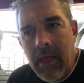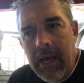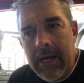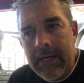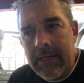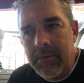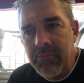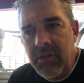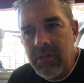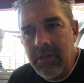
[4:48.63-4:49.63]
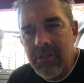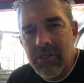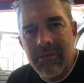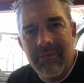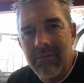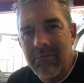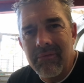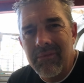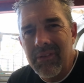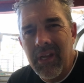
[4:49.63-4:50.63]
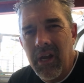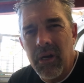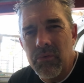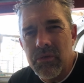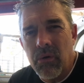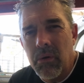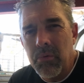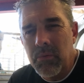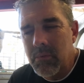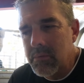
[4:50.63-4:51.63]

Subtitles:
The gearing was horrible.